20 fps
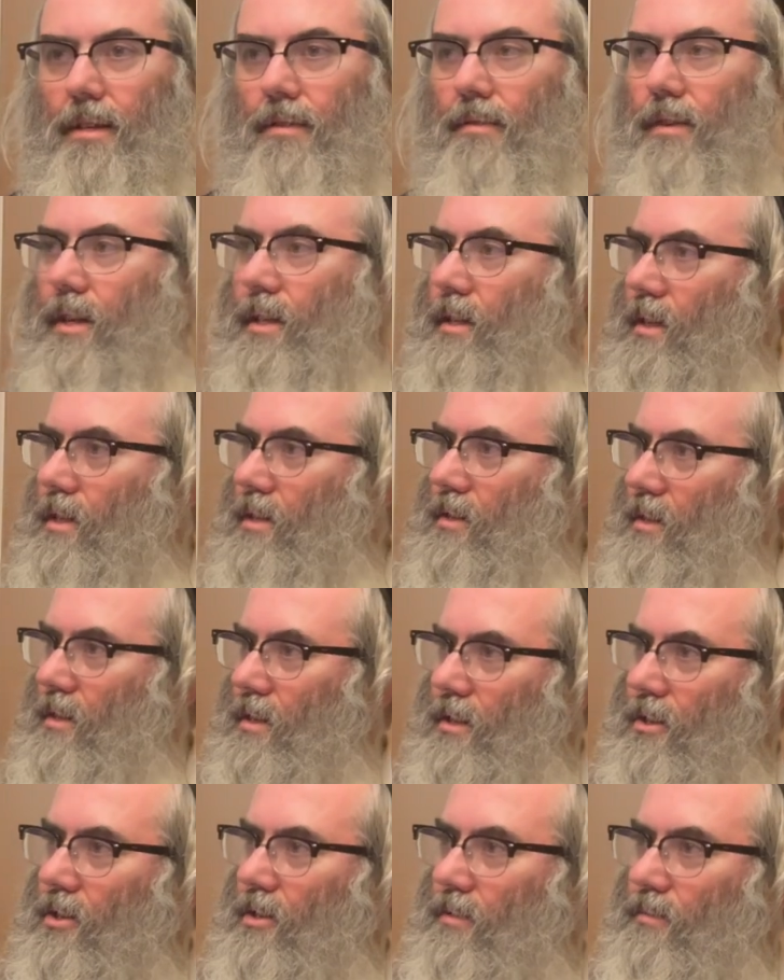Right?
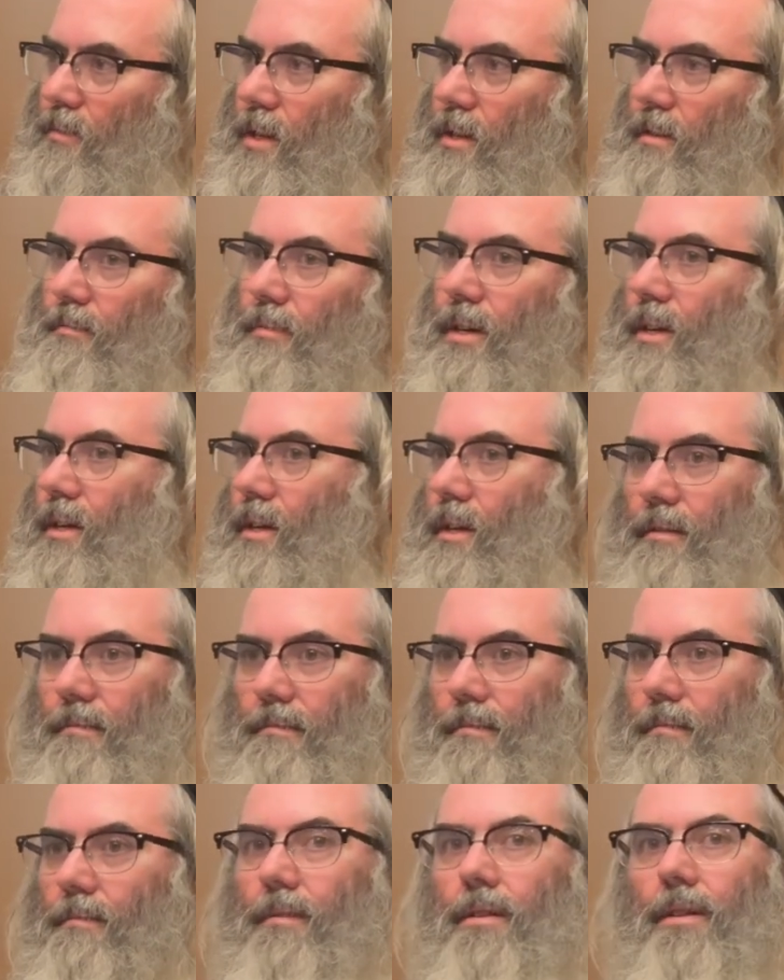It's just one big,
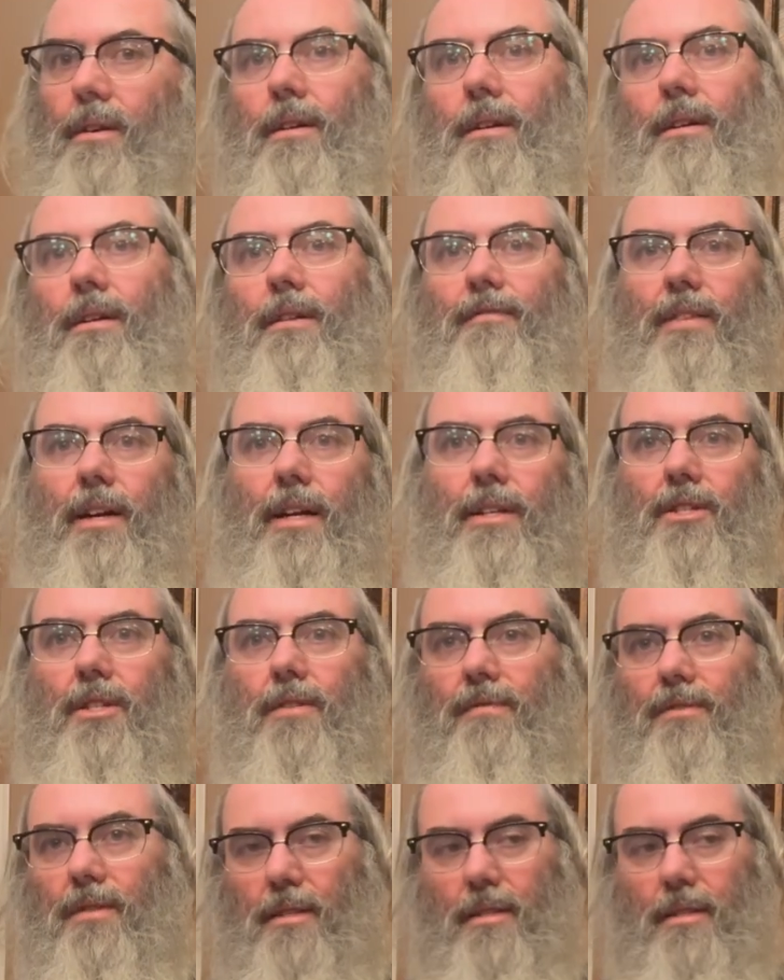long, flat surface.